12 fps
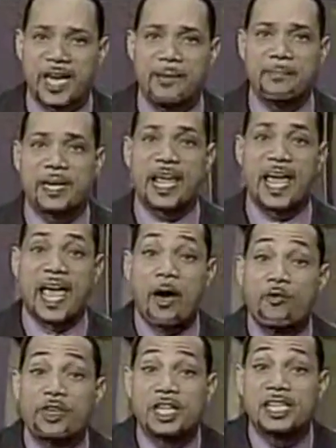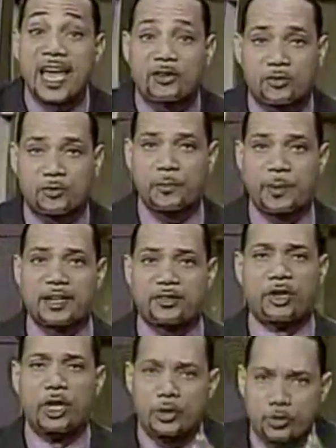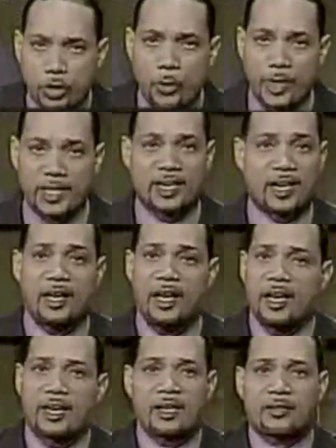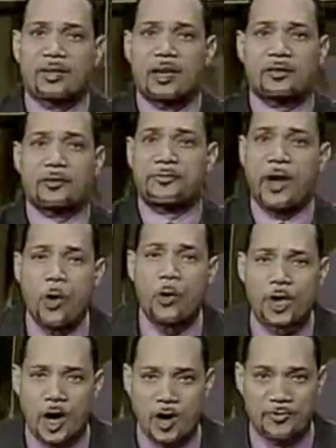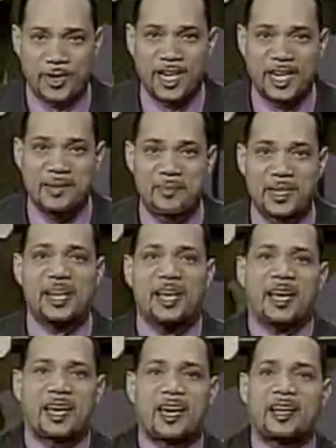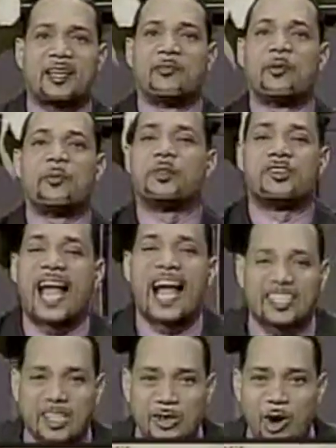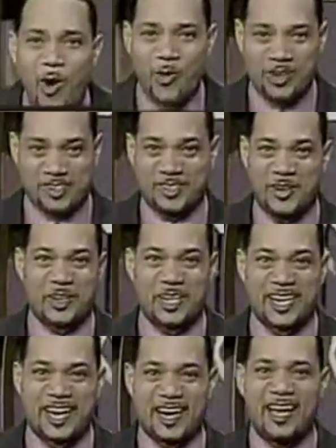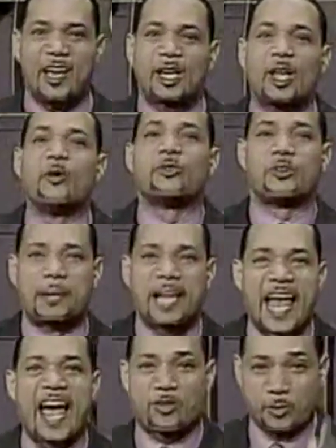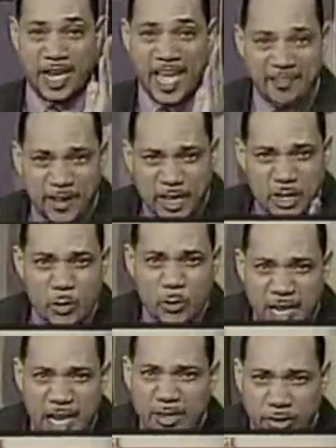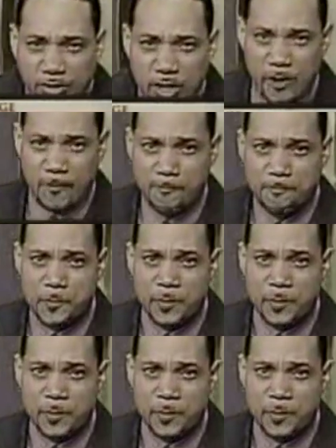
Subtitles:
amen, over the next few minutes, do it. Cut the phone off. Amen. Lock the doors. Glory to God. Close the blinds. Whatever you need to do.